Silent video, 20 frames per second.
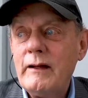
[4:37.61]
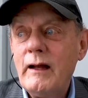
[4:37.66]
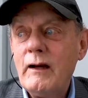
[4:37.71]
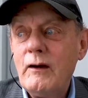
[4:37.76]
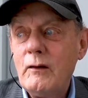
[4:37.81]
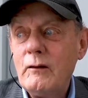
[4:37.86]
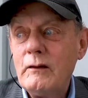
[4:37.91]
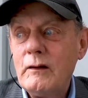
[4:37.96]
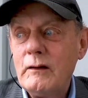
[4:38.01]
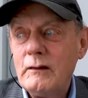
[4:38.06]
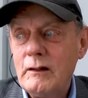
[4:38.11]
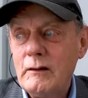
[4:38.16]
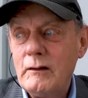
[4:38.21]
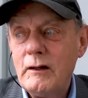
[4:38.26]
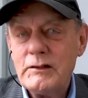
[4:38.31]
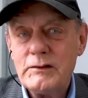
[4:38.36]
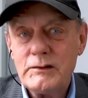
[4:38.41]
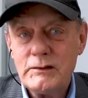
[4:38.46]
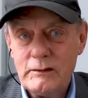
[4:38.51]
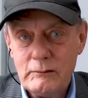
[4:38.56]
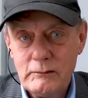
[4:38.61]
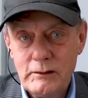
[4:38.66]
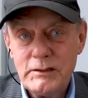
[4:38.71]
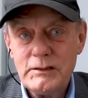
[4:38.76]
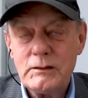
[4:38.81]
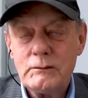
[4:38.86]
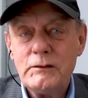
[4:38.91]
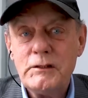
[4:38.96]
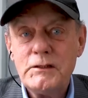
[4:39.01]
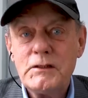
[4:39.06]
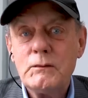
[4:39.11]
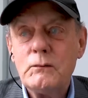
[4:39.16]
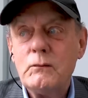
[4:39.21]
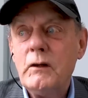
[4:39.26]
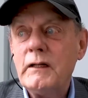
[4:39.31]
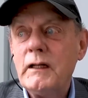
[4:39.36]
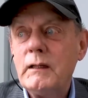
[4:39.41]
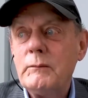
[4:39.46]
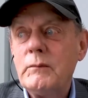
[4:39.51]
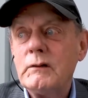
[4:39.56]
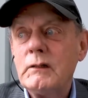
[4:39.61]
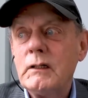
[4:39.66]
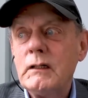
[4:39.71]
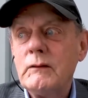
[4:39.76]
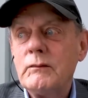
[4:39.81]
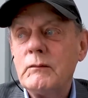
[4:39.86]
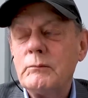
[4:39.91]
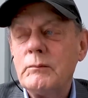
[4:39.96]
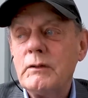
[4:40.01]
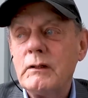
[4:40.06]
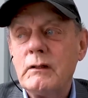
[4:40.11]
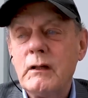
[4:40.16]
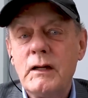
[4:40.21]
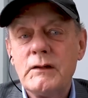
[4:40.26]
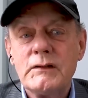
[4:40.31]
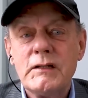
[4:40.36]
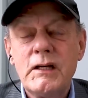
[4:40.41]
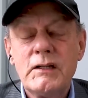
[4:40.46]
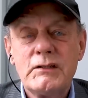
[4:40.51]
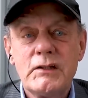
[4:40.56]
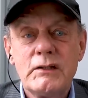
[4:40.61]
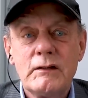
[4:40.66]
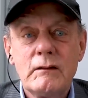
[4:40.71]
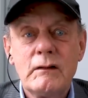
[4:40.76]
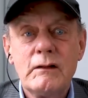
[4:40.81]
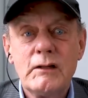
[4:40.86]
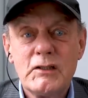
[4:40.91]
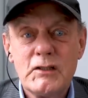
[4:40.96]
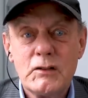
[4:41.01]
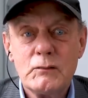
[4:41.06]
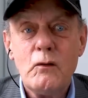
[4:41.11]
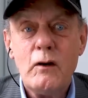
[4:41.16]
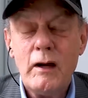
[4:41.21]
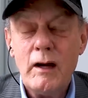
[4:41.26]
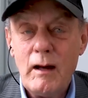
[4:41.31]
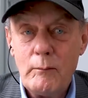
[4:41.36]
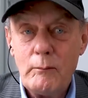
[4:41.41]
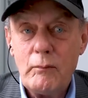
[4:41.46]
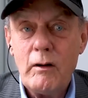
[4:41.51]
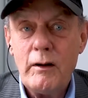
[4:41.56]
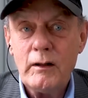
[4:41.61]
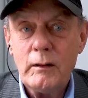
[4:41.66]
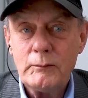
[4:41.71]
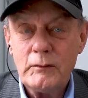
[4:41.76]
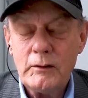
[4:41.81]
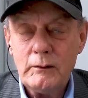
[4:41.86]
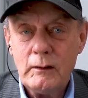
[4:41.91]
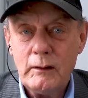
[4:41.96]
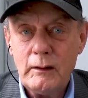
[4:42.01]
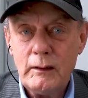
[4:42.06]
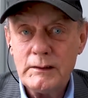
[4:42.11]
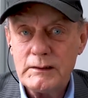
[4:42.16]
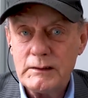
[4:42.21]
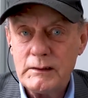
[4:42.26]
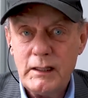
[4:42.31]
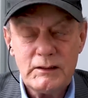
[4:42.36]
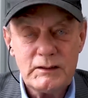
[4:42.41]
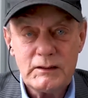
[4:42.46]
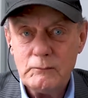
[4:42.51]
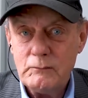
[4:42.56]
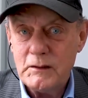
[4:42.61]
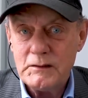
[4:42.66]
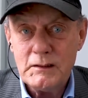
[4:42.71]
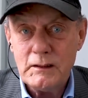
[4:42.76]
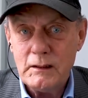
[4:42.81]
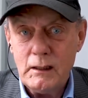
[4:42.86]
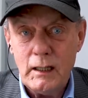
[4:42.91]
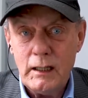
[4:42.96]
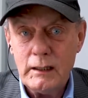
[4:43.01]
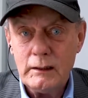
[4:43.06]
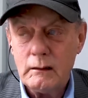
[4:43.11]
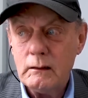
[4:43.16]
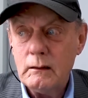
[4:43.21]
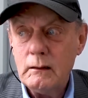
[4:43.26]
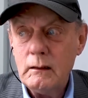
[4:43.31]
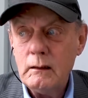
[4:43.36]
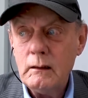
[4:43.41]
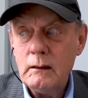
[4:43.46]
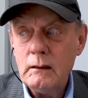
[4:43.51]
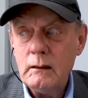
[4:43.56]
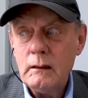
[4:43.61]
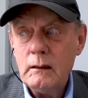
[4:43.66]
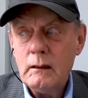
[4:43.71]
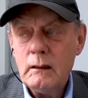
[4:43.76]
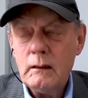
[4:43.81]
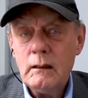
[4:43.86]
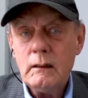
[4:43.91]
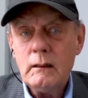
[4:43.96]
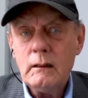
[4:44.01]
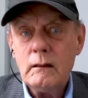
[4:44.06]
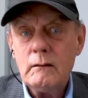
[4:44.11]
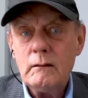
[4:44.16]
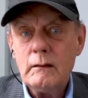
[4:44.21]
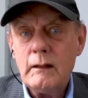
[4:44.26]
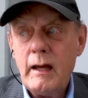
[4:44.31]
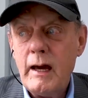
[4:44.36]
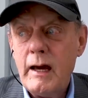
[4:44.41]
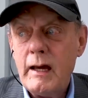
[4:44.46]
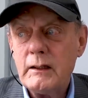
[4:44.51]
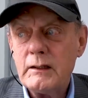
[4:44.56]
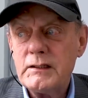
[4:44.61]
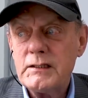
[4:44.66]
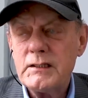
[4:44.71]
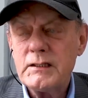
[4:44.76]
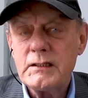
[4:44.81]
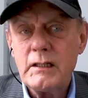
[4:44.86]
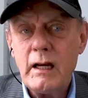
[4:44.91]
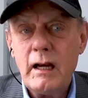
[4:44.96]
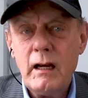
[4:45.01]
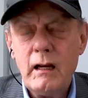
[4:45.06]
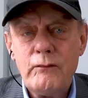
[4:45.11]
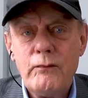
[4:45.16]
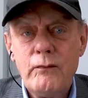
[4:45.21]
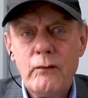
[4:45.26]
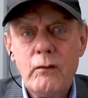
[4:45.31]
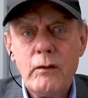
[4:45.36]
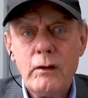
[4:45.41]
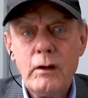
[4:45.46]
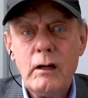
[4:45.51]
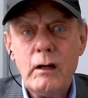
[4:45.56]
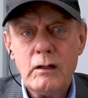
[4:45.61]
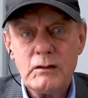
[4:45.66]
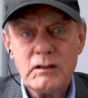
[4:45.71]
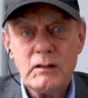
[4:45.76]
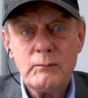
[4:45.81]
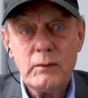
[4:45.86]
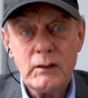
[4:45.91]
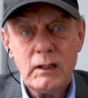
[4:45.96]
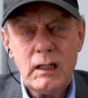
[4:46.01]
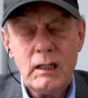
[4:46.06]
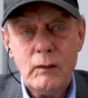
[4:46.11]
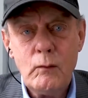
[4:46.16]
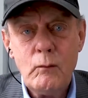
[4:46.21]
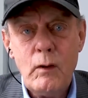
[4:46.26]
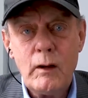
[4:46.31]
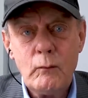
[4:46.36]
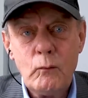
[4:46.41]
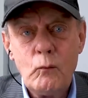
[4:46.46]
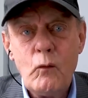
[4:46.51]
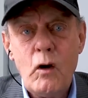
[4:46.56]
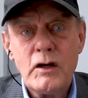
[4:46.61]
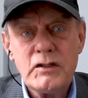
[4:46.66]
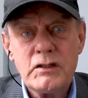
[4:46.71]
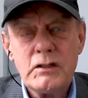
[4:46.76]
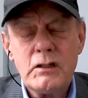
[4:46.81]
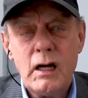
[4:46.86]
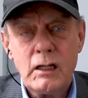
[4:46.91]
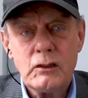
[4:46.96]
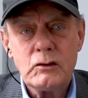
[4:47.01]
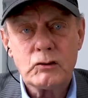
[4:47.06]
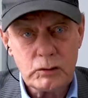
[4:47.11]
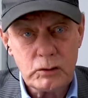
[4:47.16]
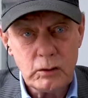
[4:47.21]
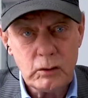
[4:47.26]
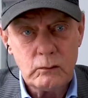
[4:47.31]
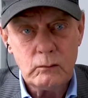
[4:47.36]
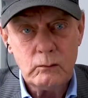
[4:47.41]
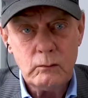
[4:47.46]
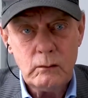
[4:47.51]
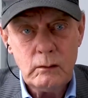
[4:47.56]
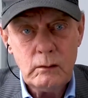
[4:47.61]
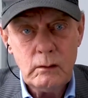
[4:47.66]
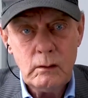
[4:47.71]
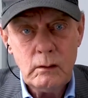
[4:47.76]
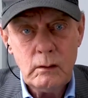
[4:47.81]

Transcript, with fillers: Well, I tell you, there is a reason why they believe it, because this is why I brought up the United States. It wasn't idle. They had a sustained 4 years of believing what was not true.